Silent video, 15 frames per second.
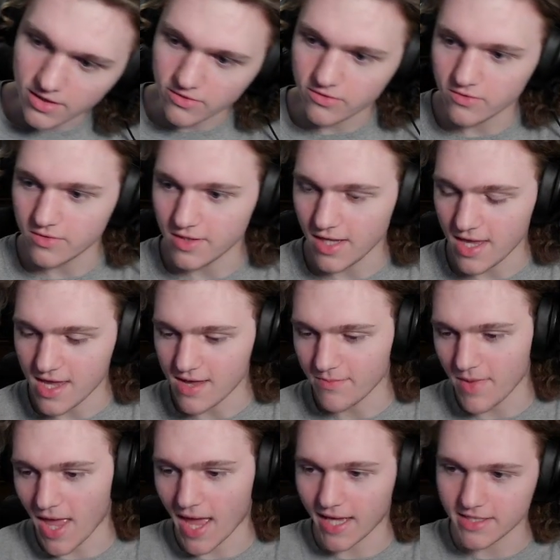through the amp
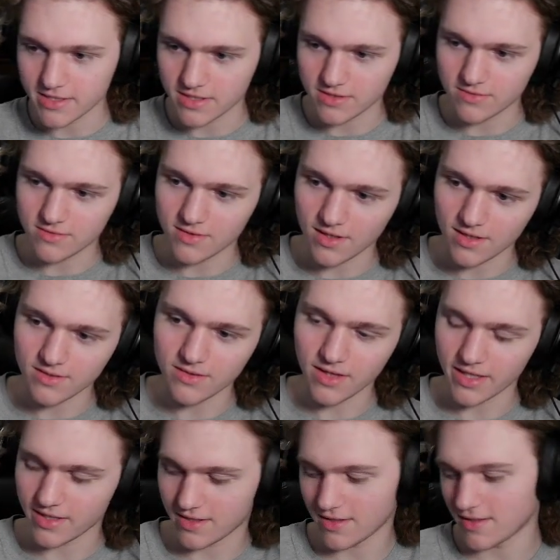as, I
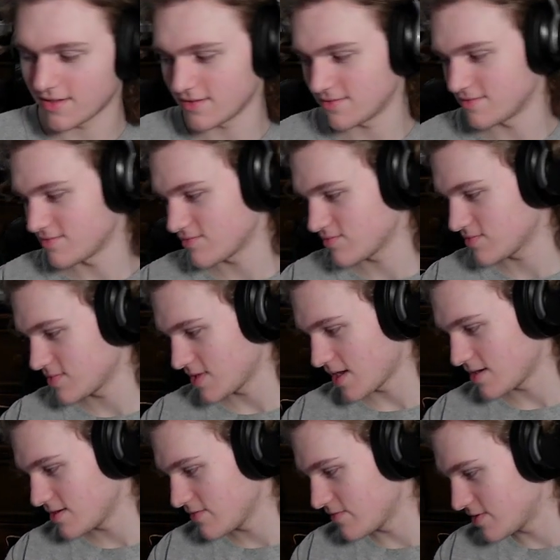don't
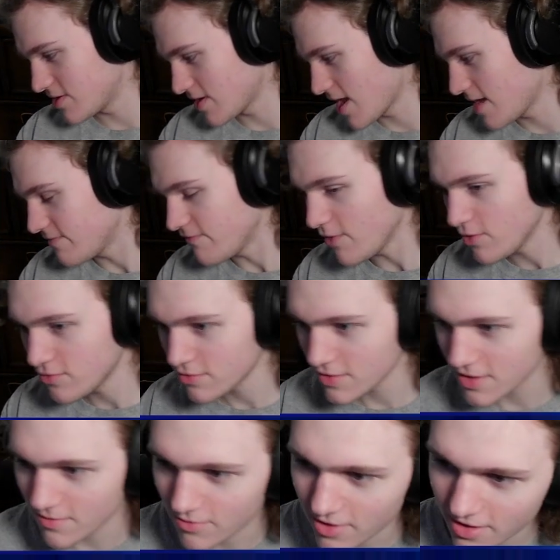even know, headphones?
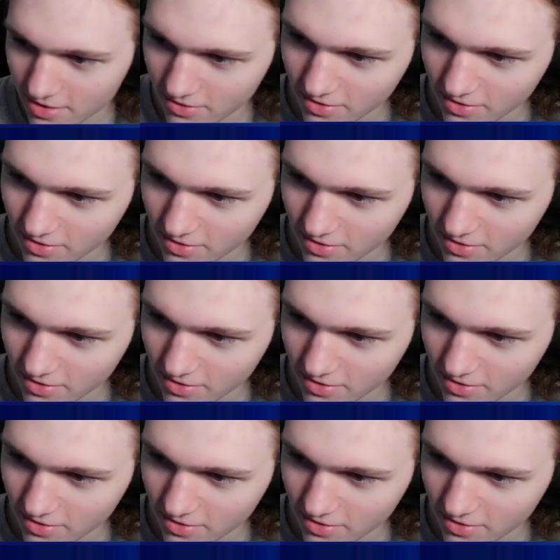I'm running through the